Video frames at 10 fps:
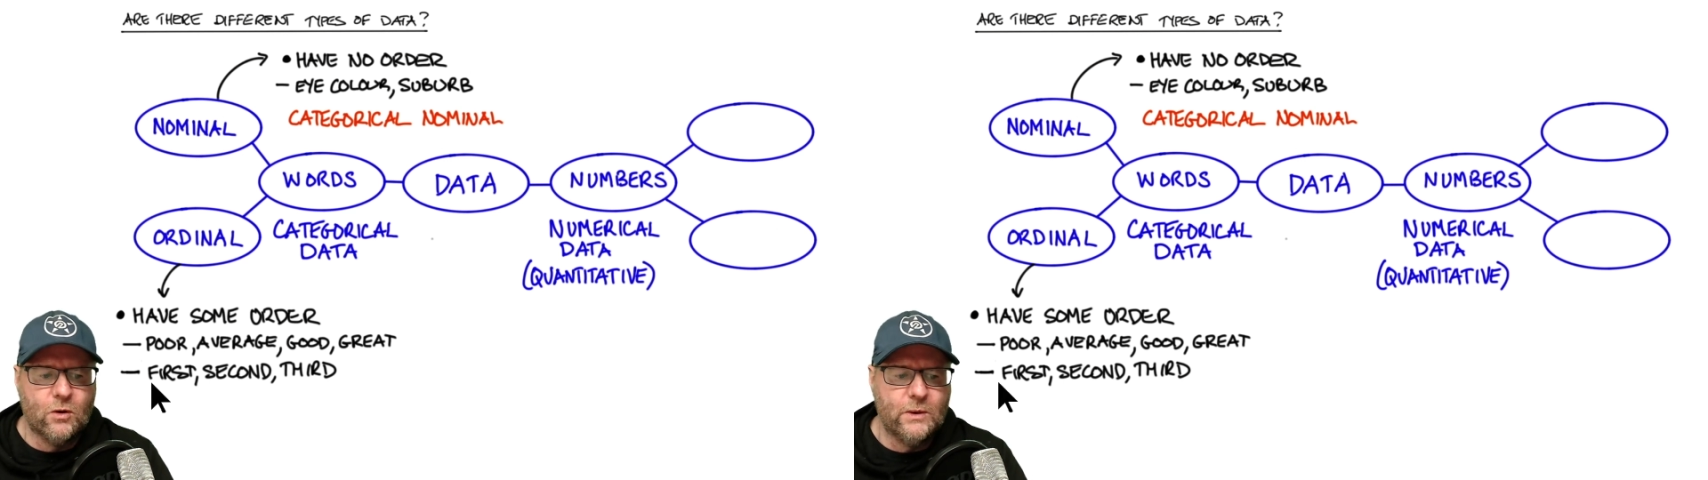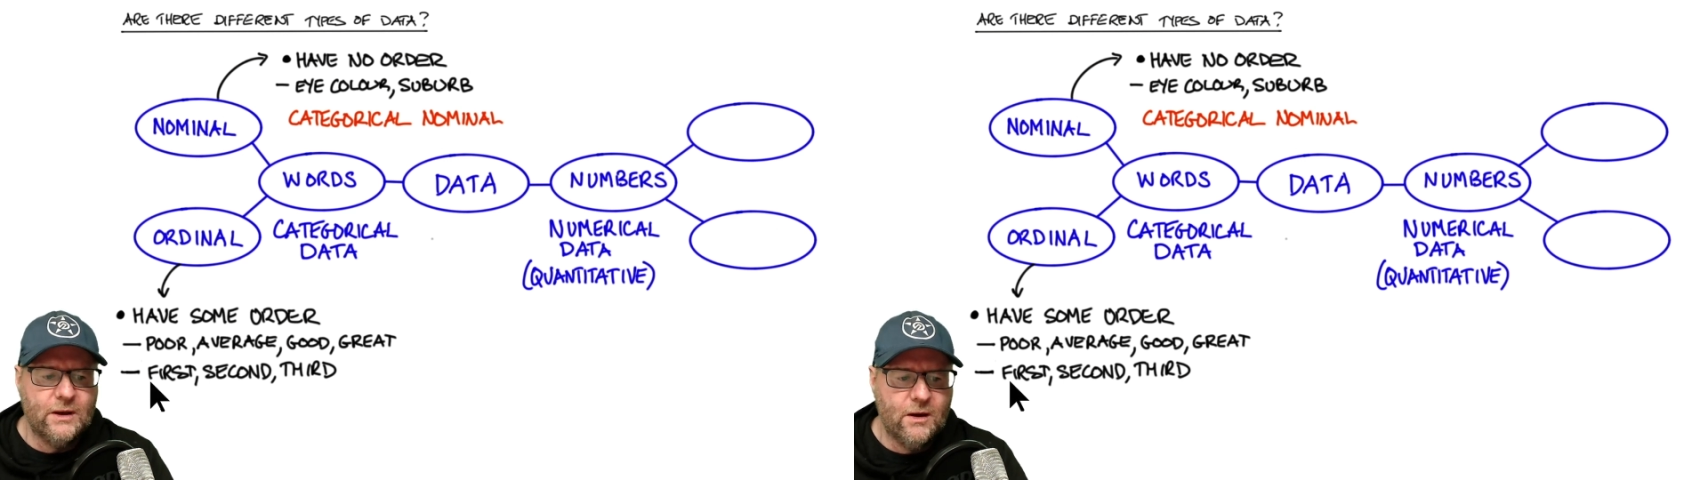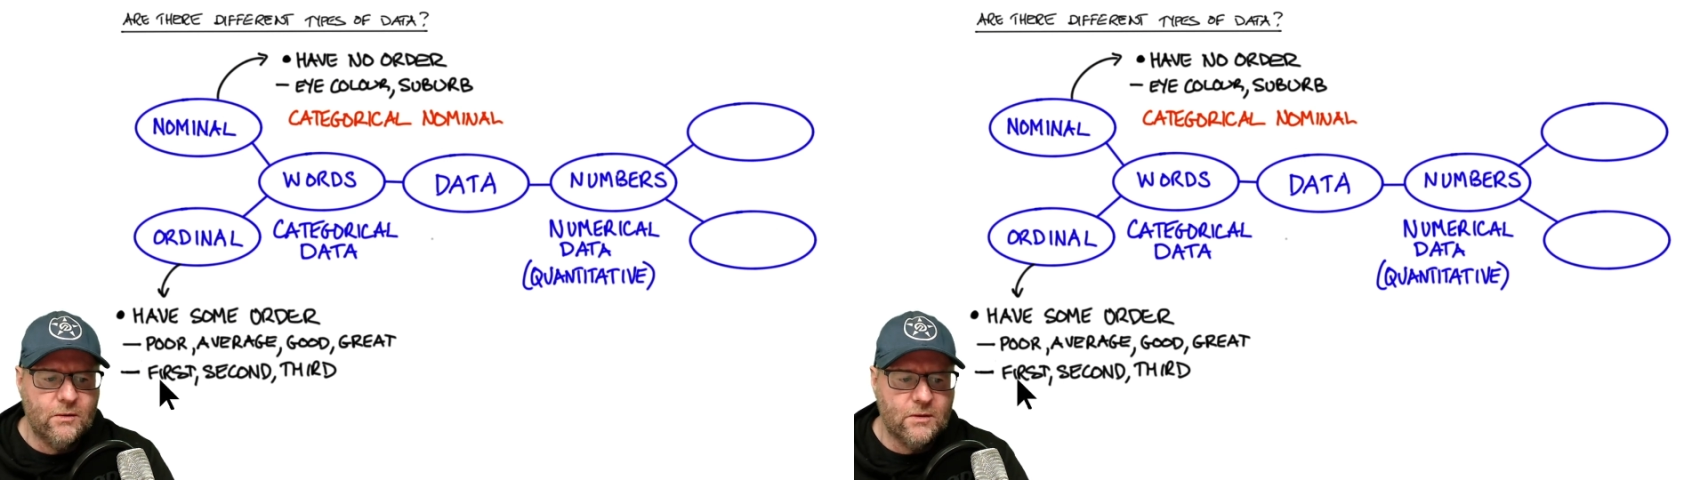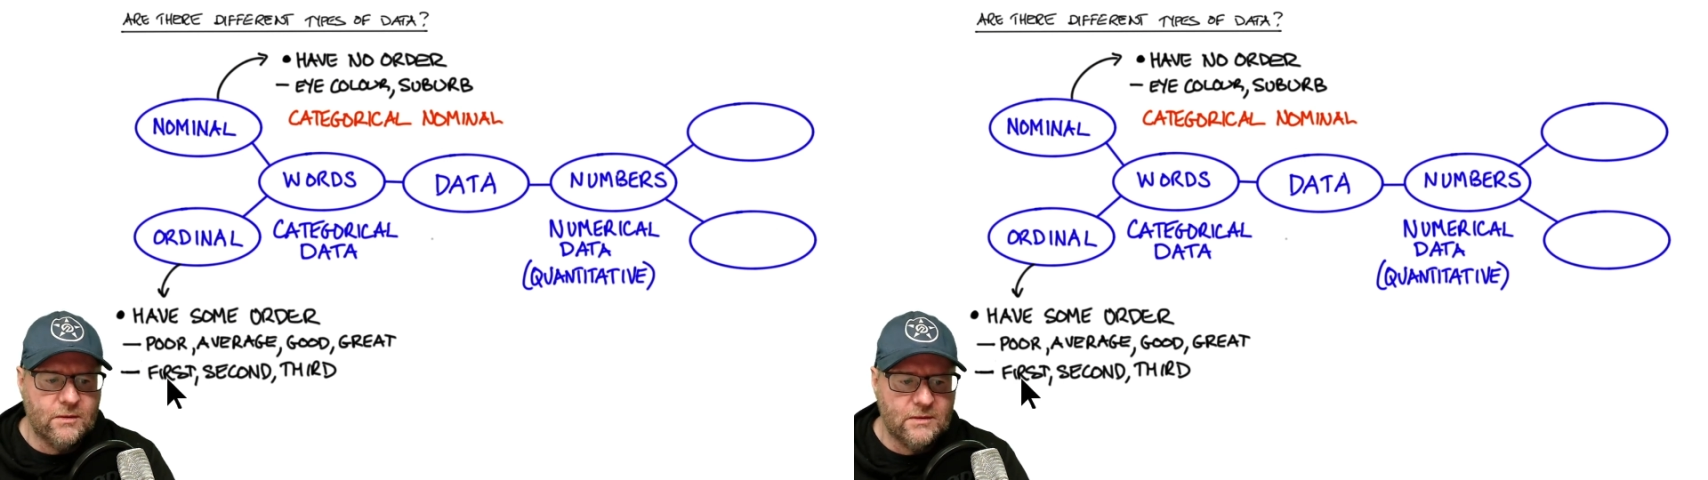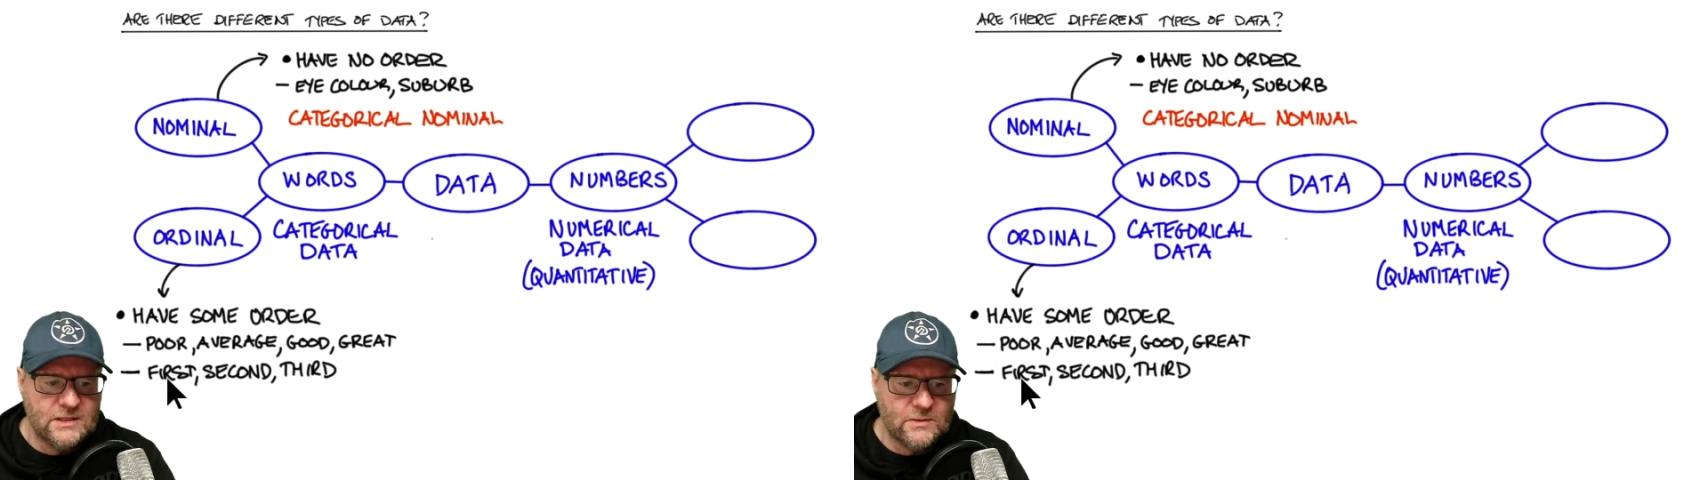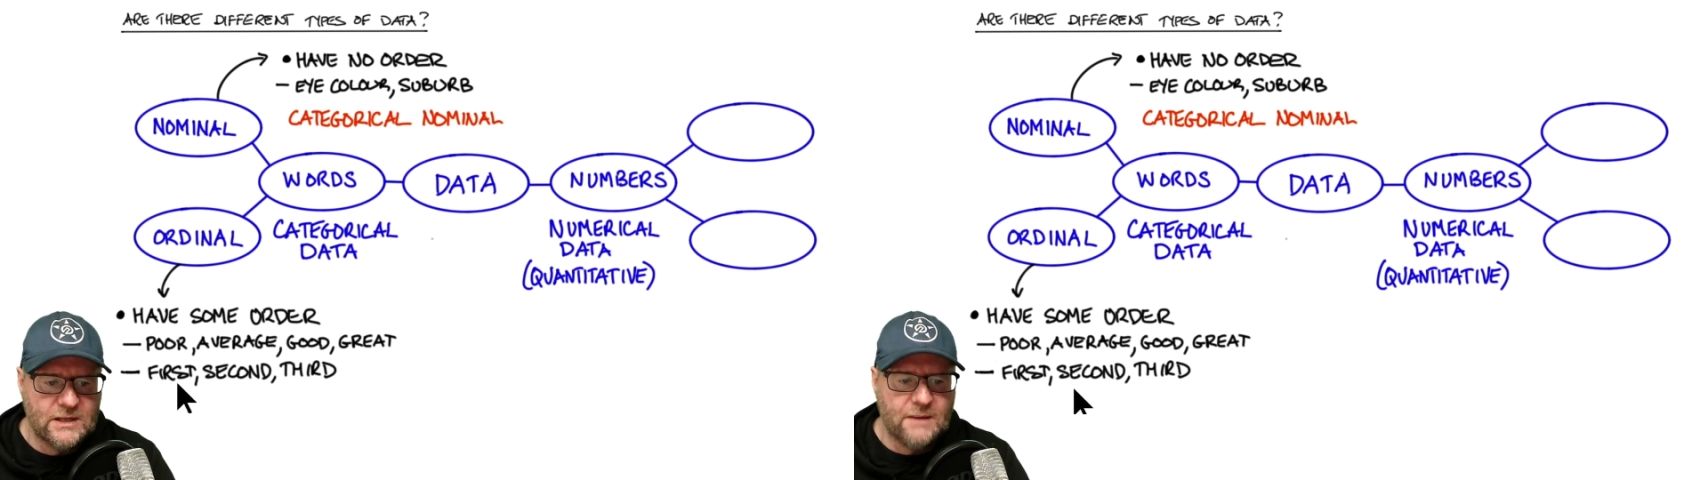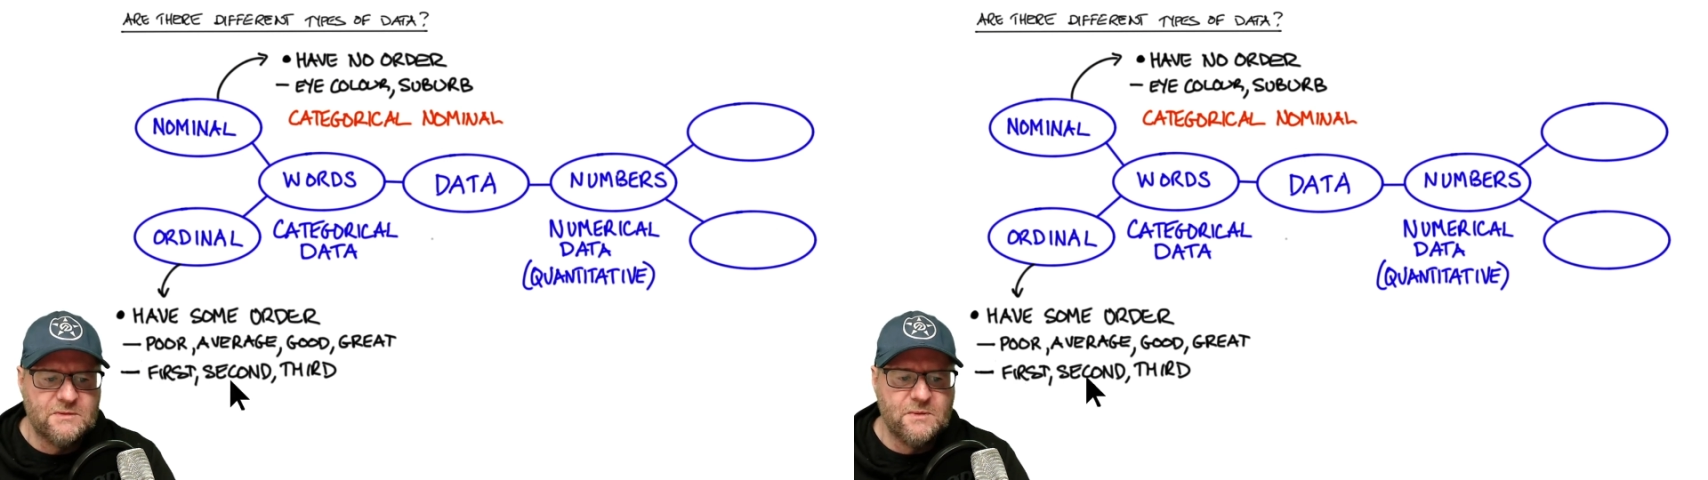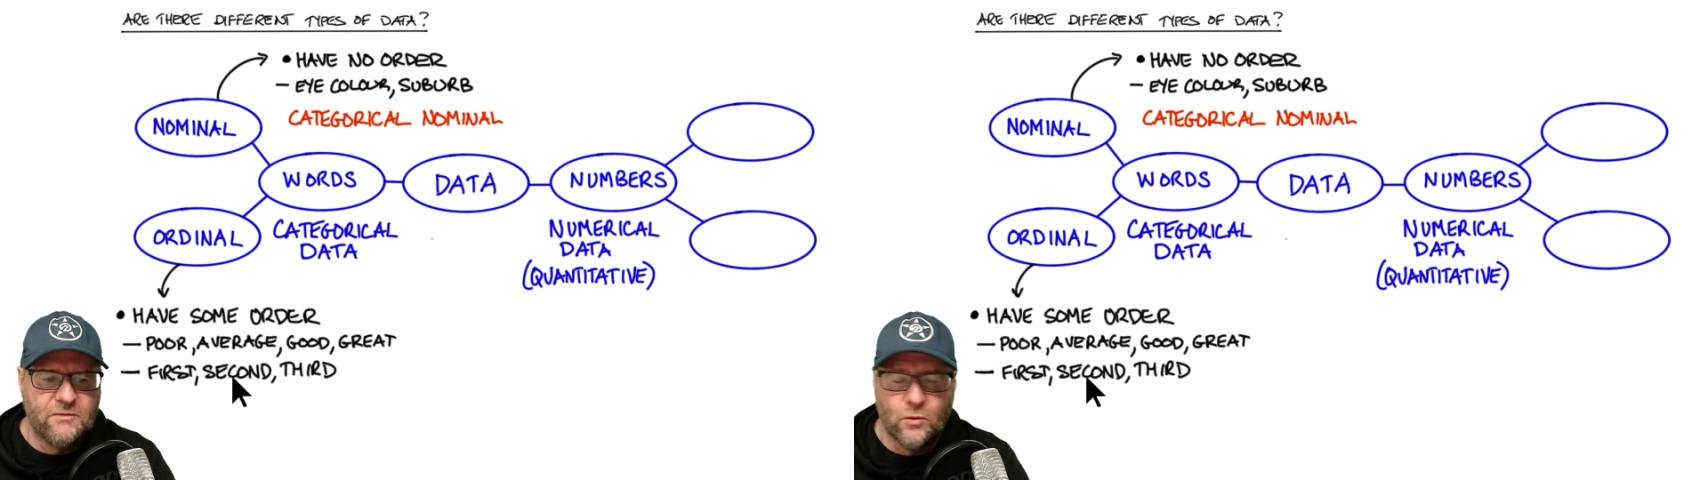We know that this one comes
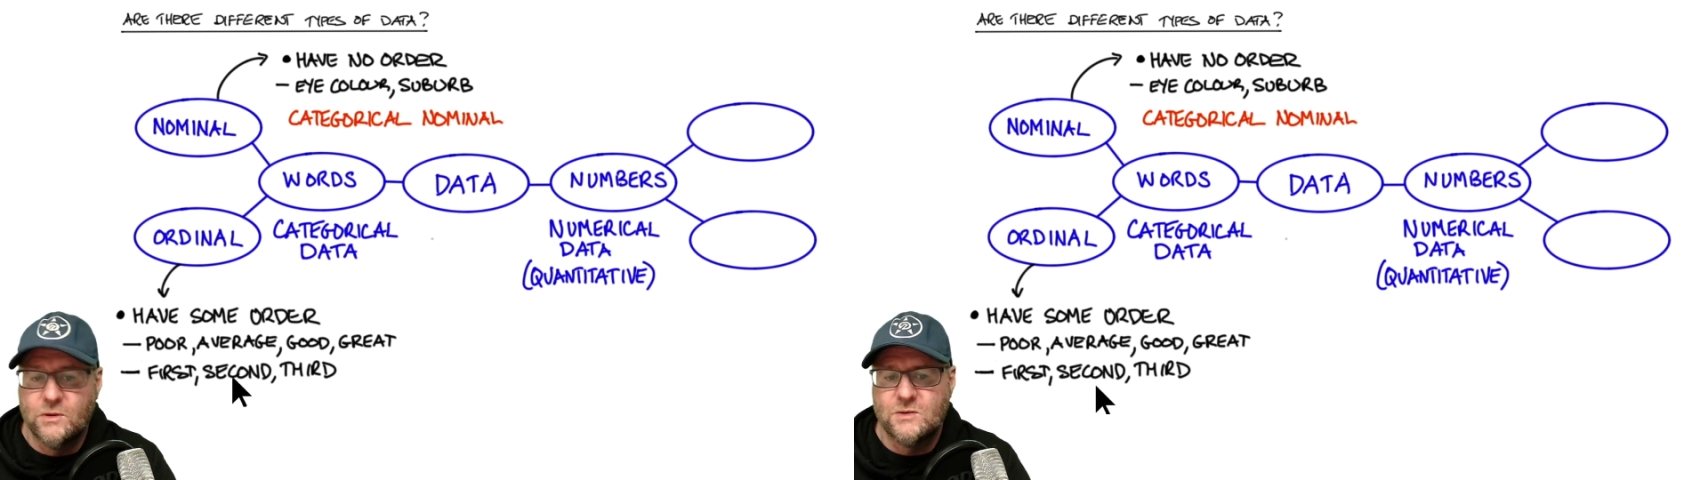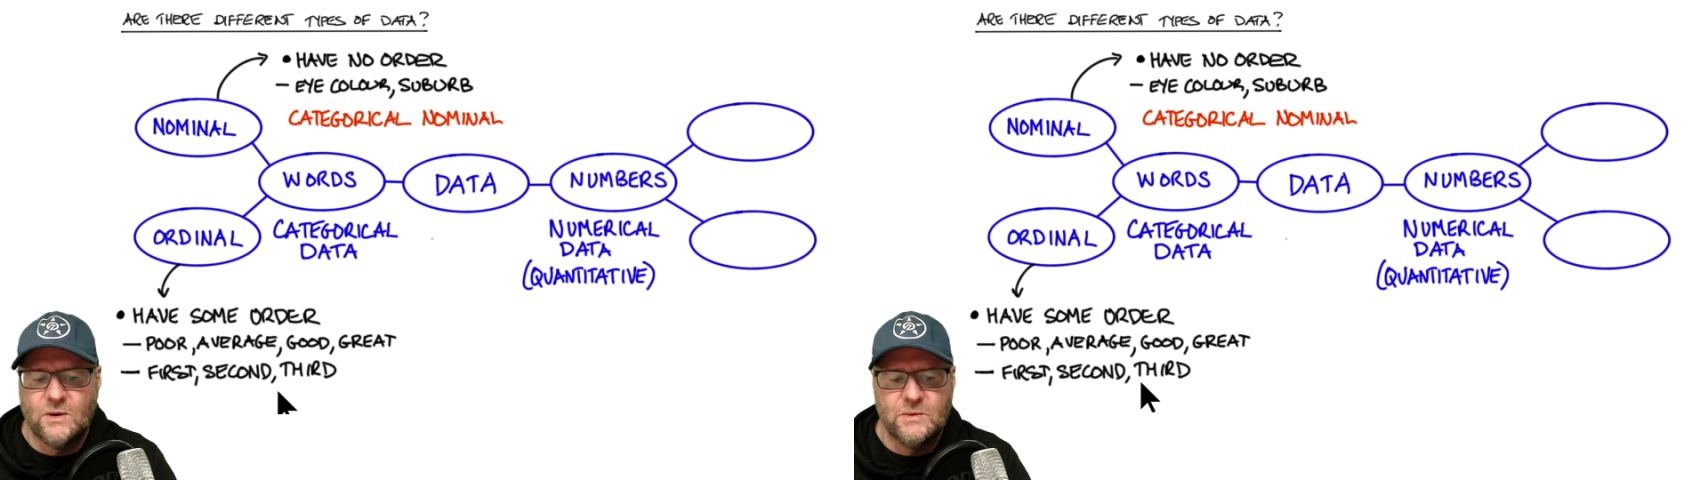before this one,